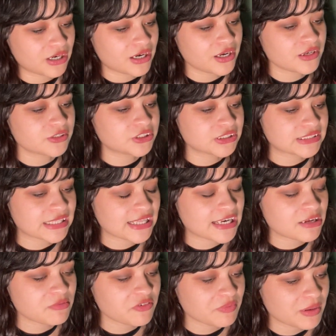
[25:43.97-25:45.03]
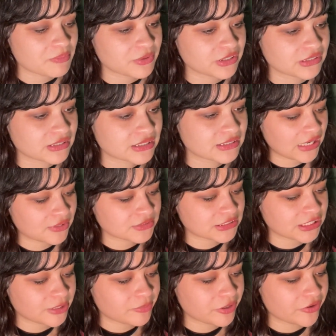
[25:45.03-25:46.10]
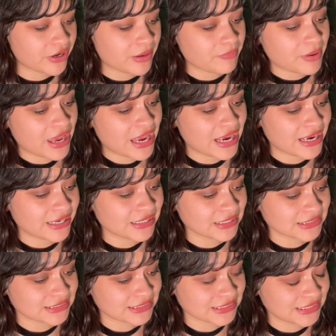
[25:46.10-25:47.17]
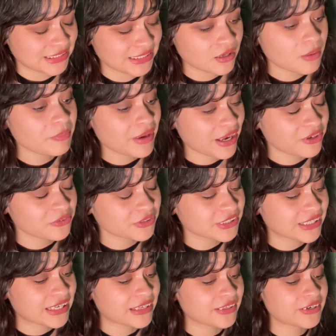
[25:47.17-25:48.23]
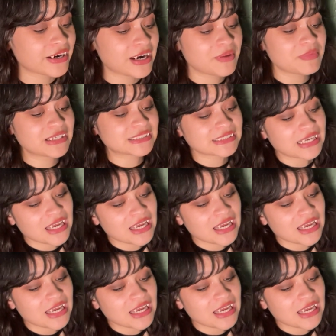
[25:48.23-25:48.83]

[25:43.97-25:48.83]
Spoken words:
are you choosing the name of my book? How to Immigrate Painlessly. A Manual to Kill Your Enemies.